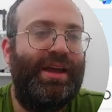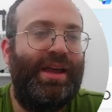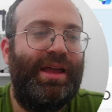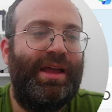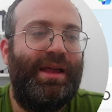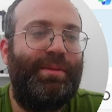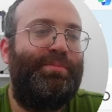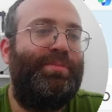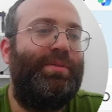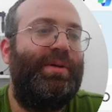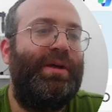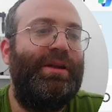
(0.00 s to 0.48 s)

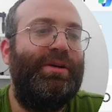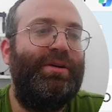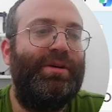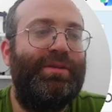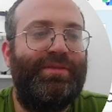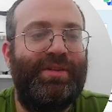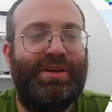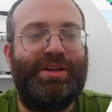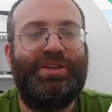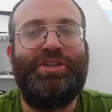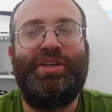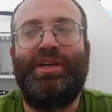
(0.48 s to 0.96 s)
It'll
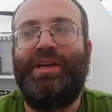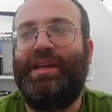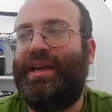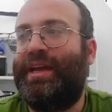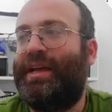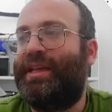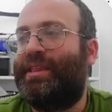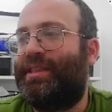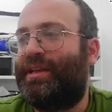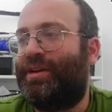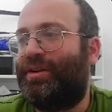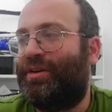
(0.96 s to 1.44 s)
eventually
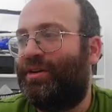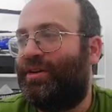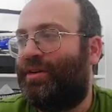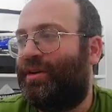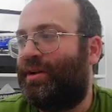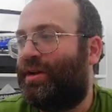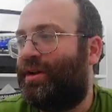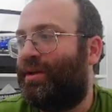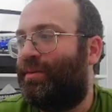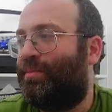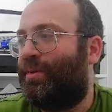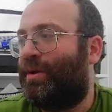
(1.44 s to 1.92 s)
get there.
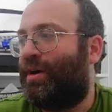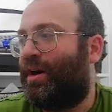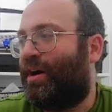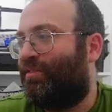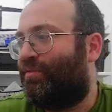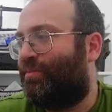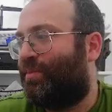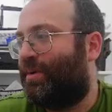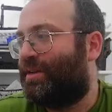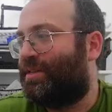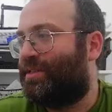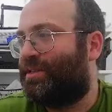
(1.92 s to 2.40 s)
It could be
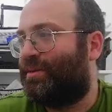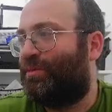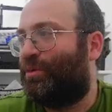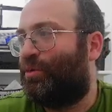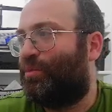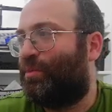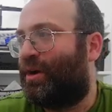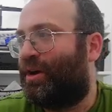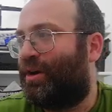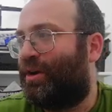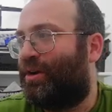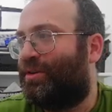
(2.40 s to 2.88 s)
off by some
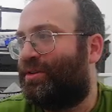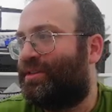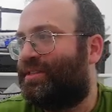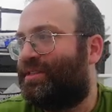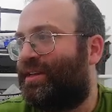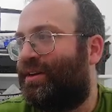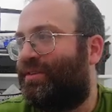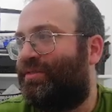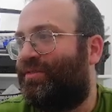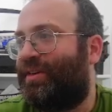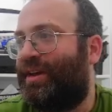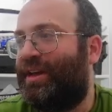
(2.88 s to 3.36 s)
numerical stuff.